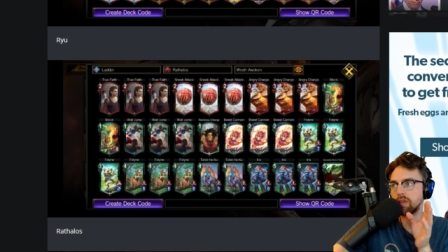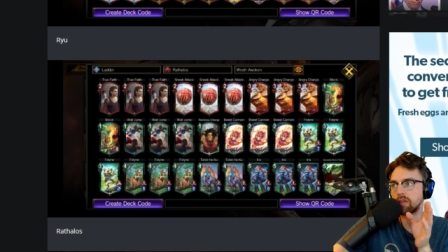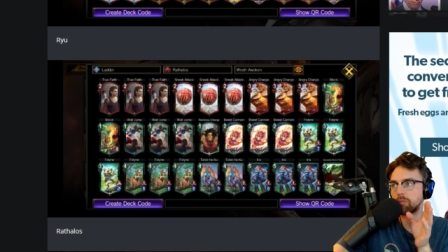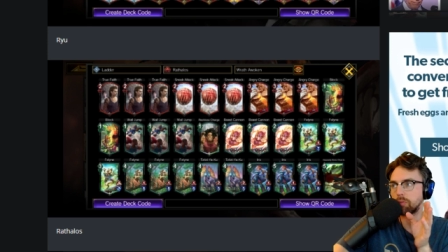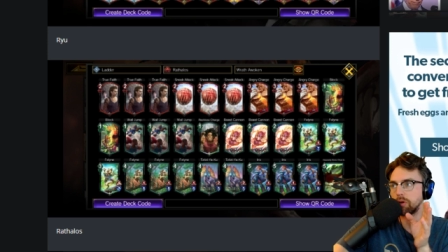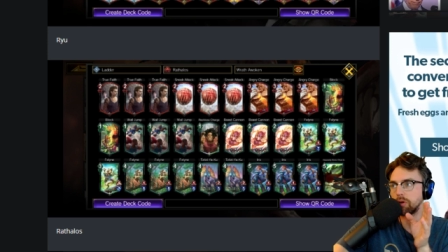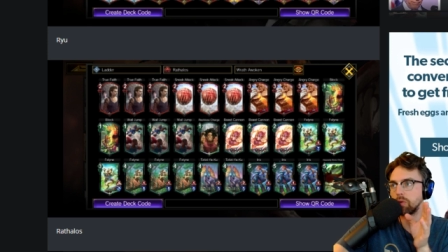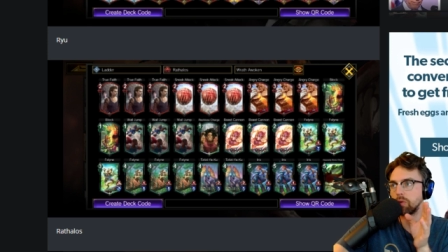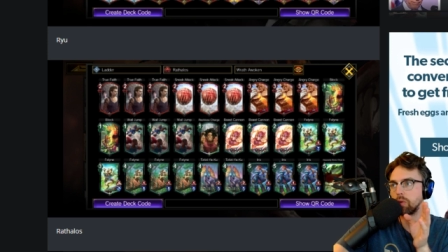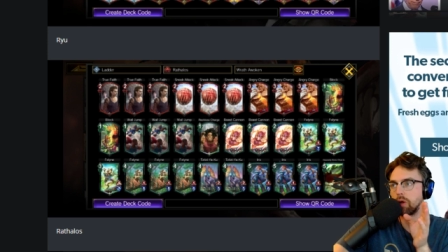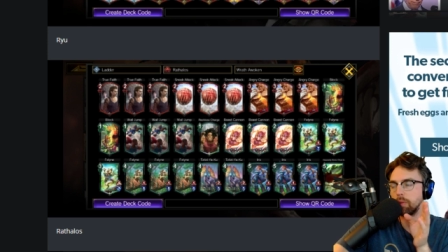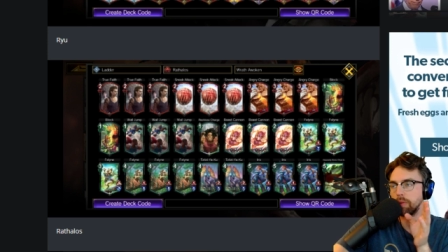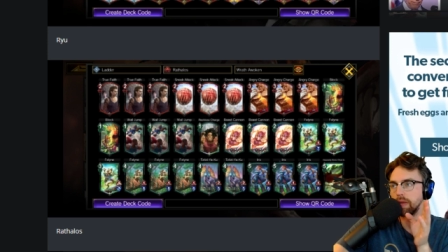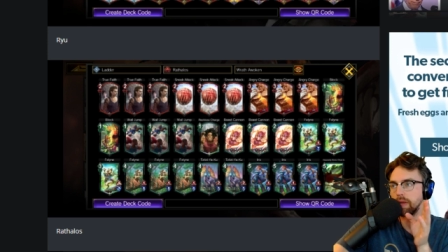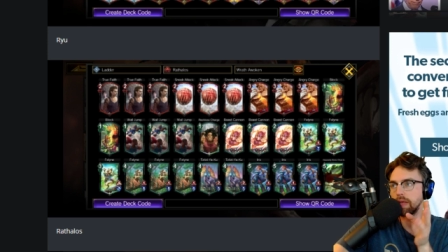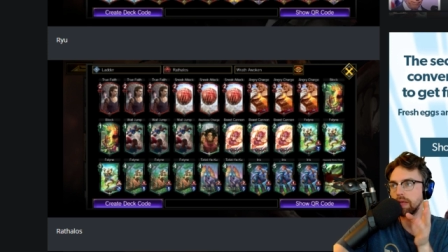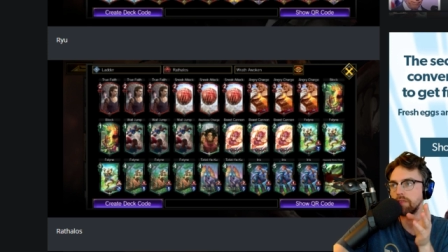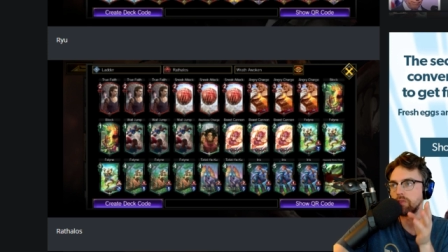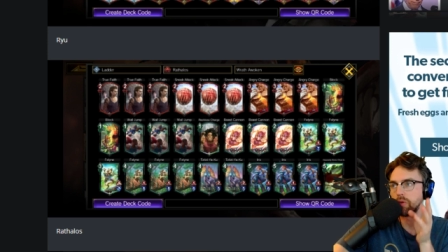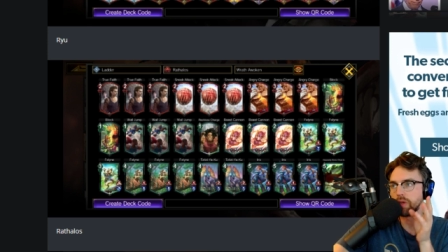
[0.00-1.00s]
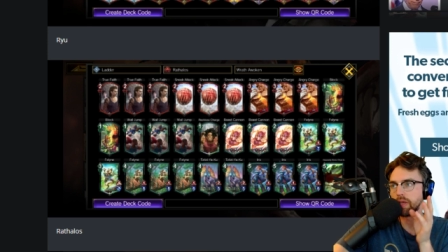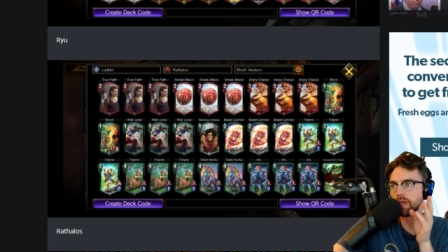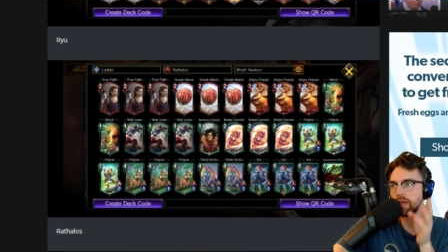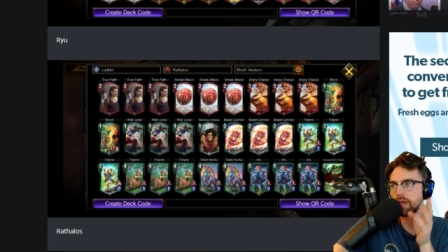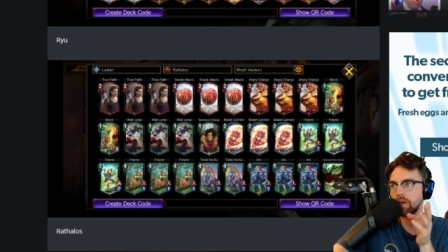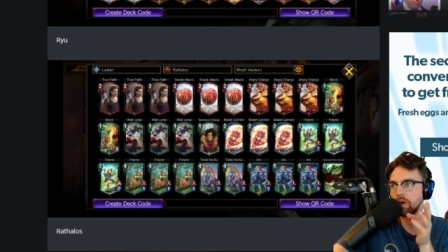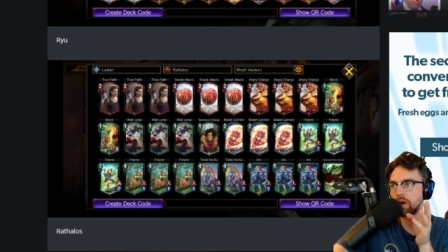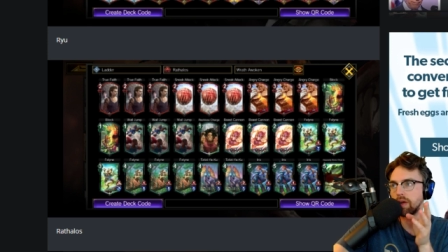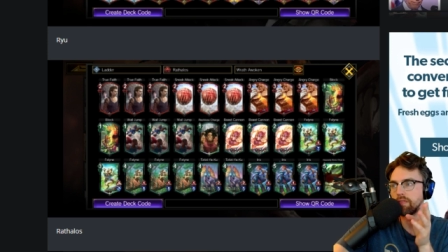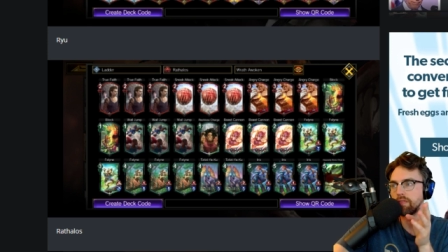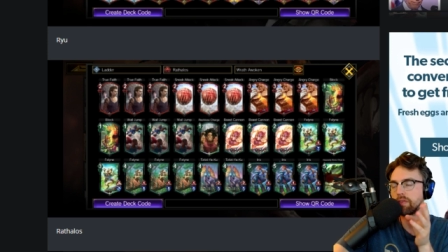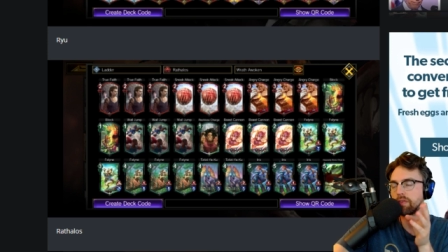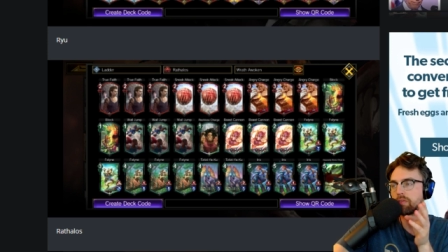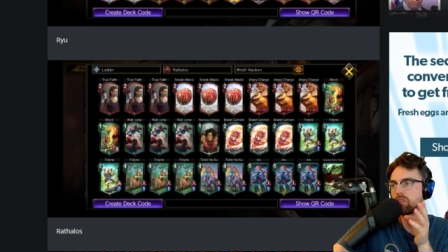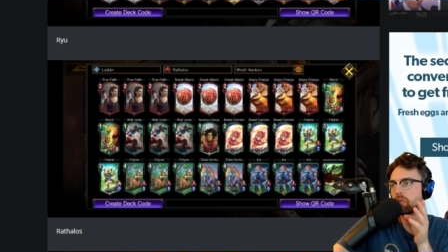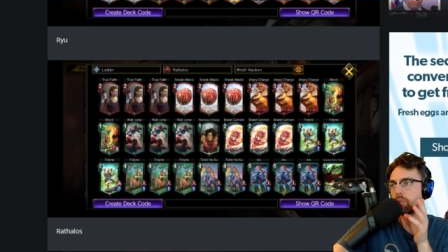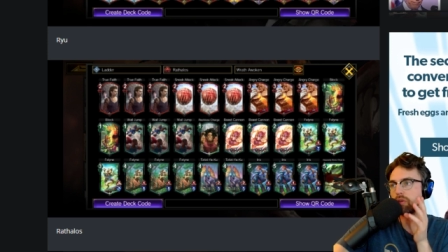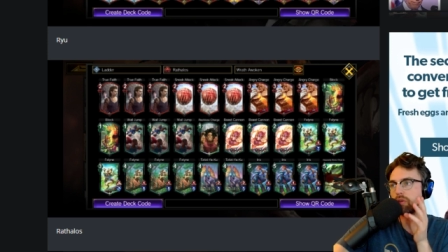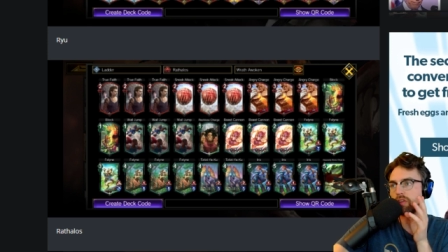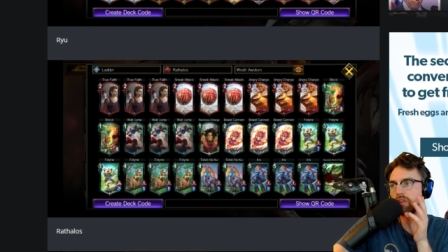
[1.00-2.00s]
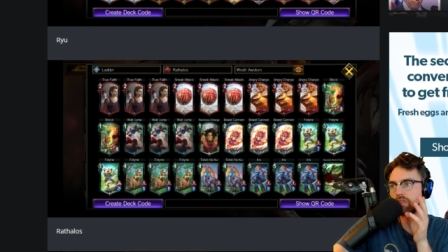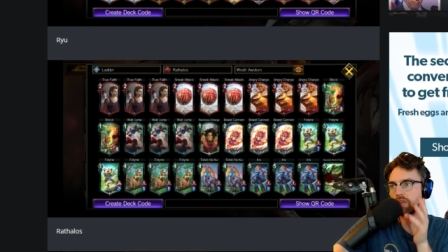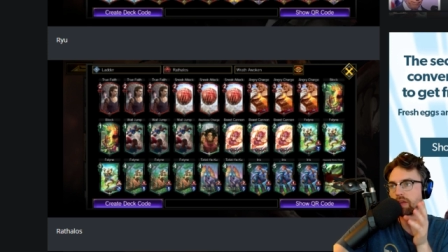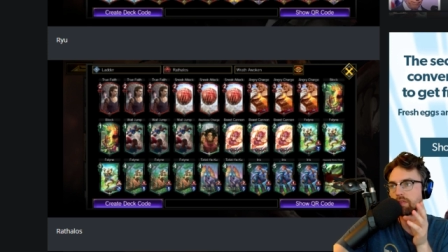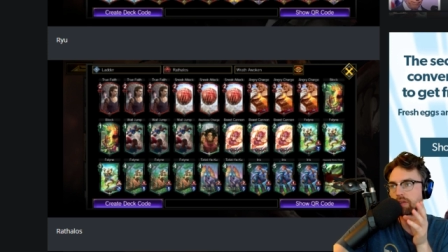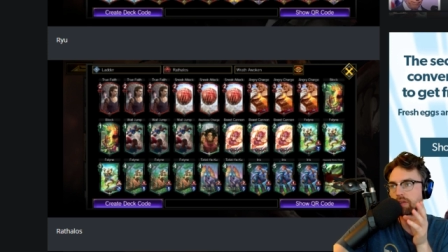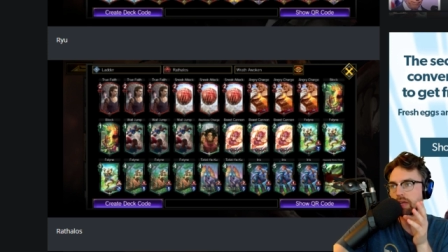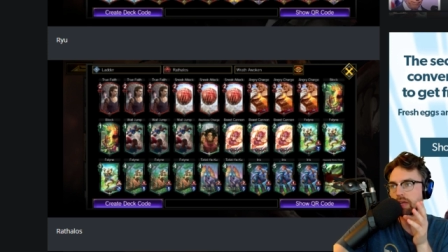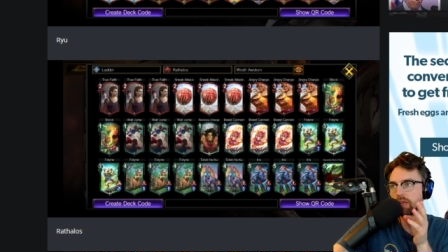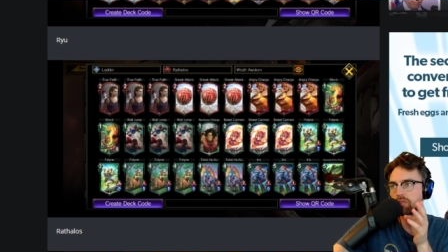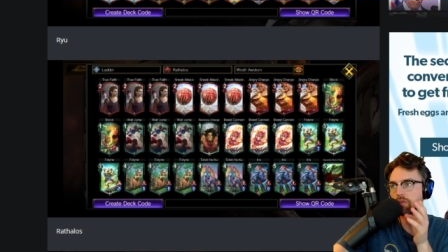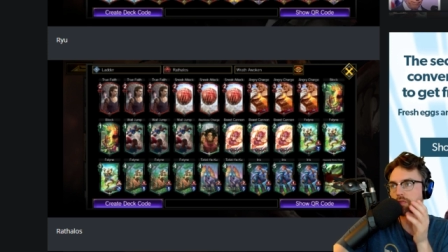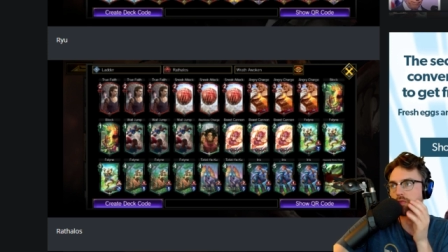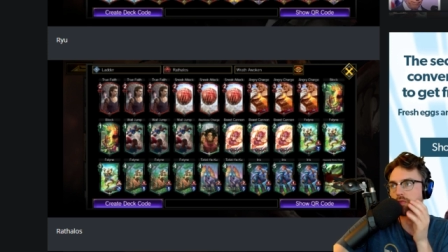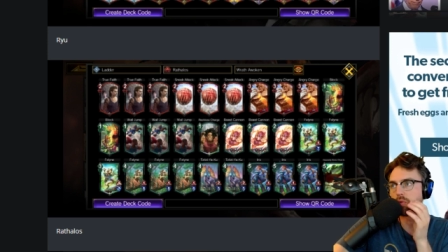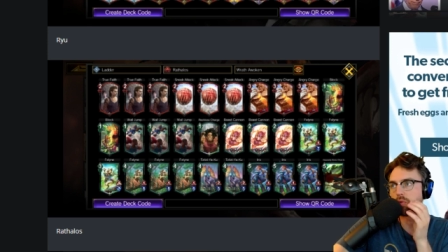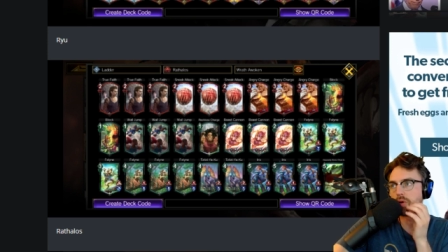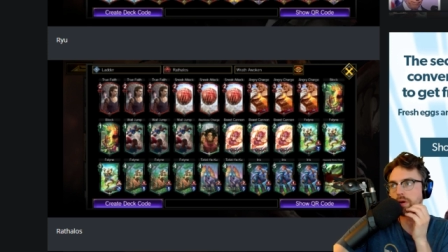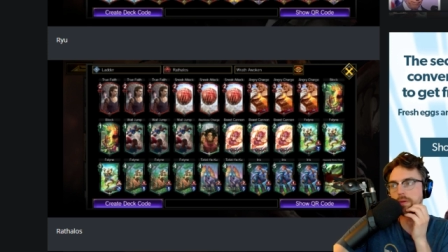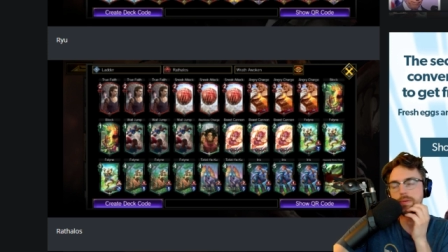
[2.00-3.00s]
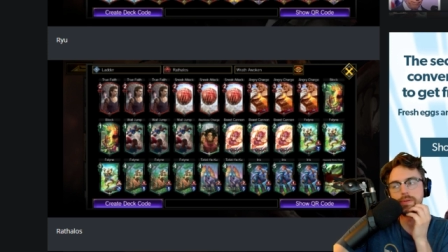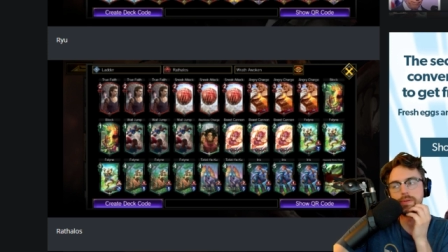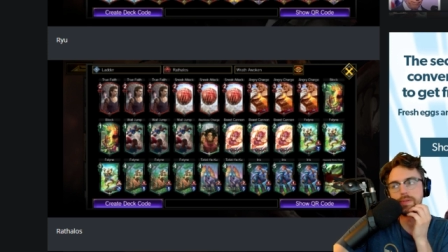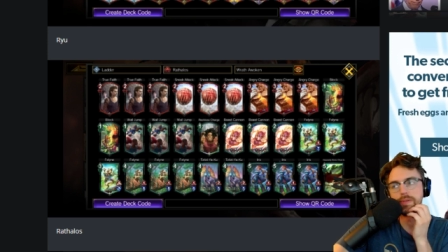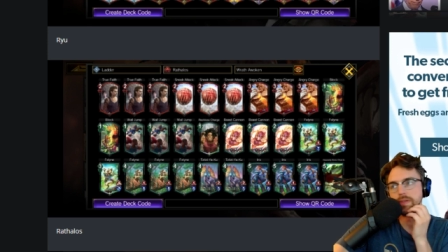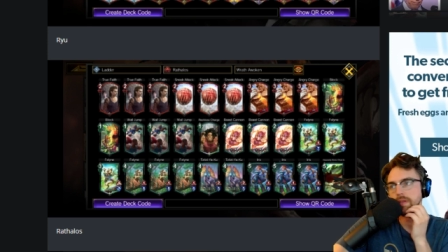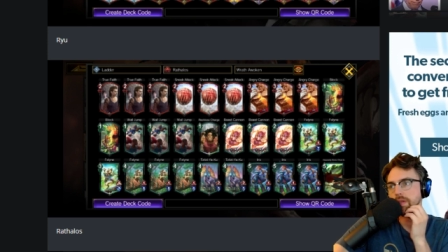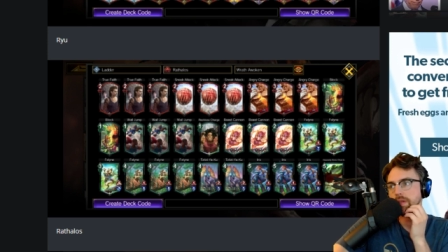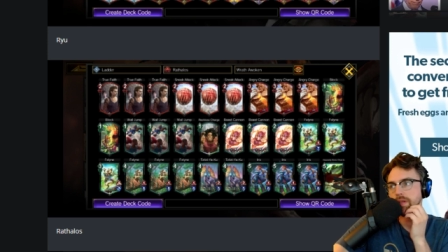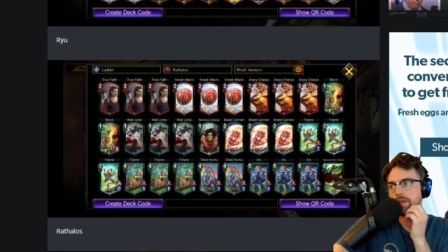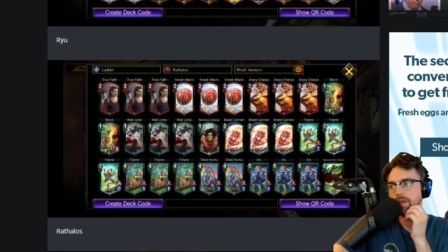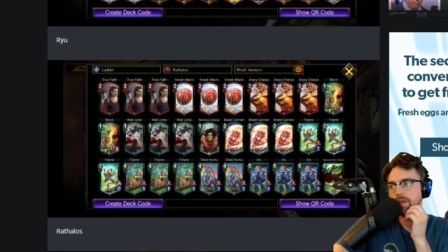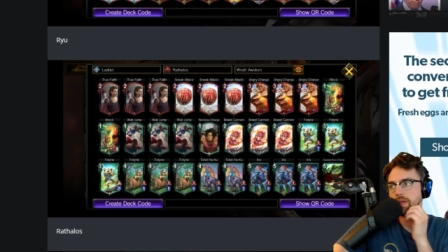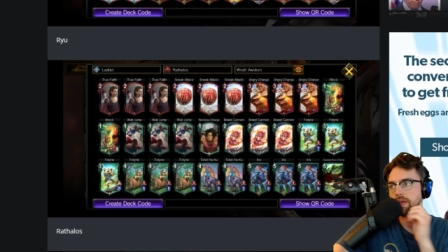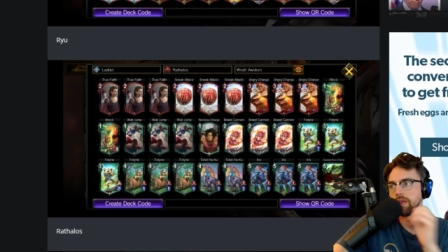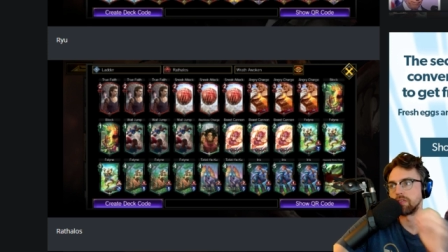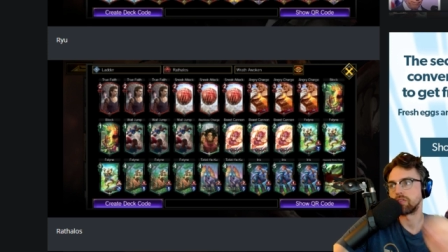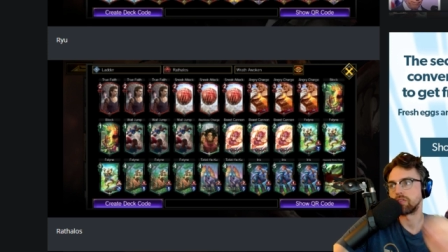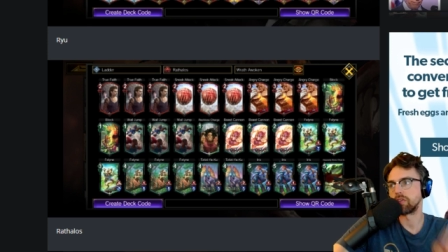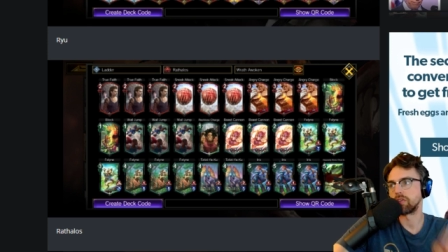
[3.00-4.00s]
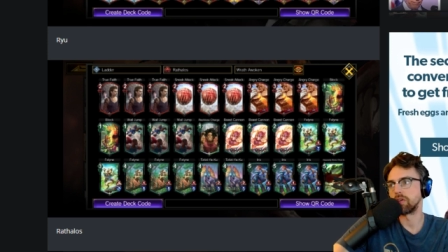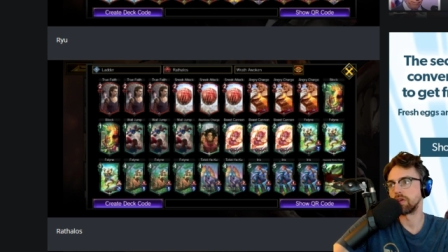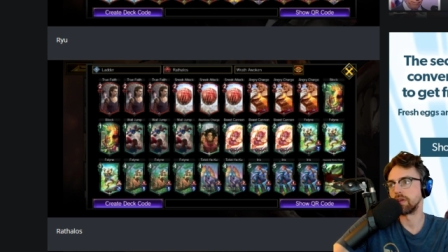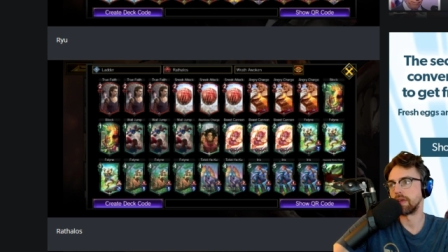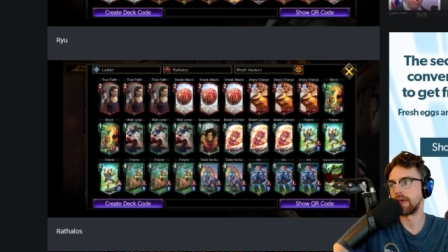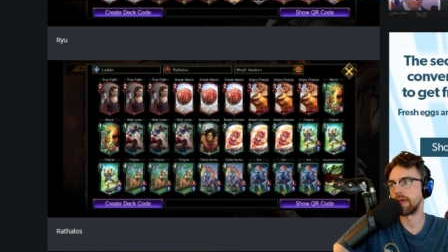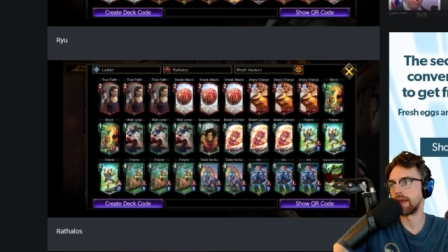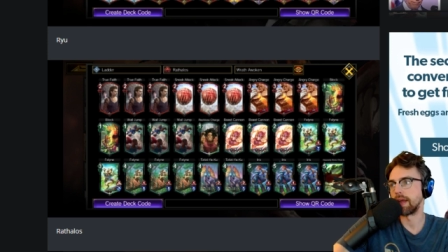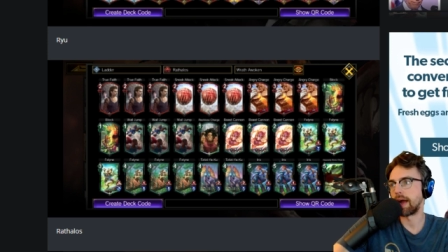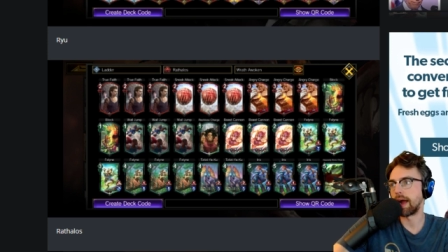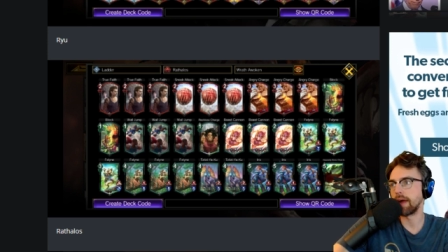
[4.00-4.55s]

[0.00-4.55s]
pretty well, but if you can get it off and someone doesn't have an answer for it, it's good. And I